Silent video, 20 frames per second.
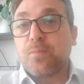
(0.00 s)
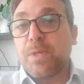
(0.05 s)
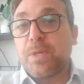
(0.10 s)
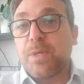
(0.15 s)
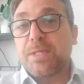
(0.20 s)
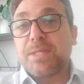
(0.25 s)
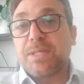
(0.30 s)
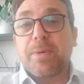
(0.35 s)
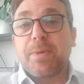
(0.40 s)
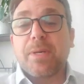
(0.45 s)

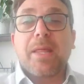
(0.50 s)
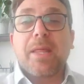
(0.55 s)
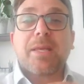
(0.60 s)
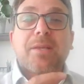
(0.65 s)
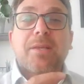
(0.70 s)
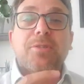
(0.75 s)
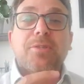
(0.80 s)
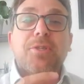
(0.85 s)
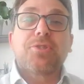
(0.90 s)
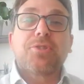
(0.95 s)
It's a bit
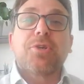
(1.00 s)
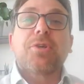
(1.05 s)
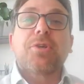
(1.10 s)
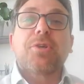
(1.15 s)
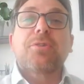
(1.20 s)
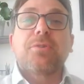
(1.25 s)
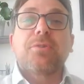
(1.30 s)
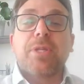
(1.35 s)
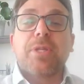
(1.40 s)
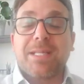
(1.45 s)
like
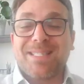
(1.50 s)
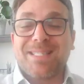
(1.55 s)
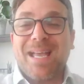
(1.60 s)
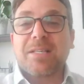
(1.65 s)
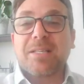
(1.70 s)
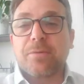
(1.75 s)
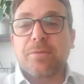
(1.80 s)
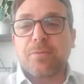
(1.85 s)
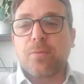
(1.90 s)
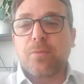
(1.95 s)

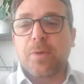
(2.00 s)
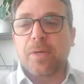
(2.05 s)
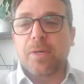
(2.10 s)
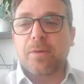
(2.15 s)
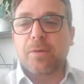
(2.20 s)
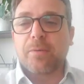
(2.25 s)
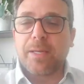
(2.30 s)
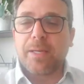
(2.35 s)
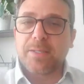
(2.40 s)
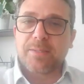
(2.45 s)
detective work,
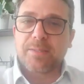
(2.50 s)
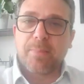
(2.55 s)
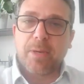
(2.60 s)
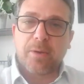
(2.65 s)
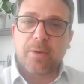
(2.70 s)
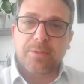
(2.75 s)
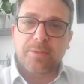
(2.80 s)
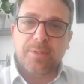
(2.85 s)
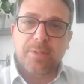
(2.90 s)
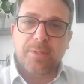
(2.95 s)
right? It's
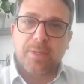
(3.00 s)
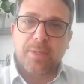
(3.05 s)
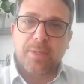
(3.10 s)
about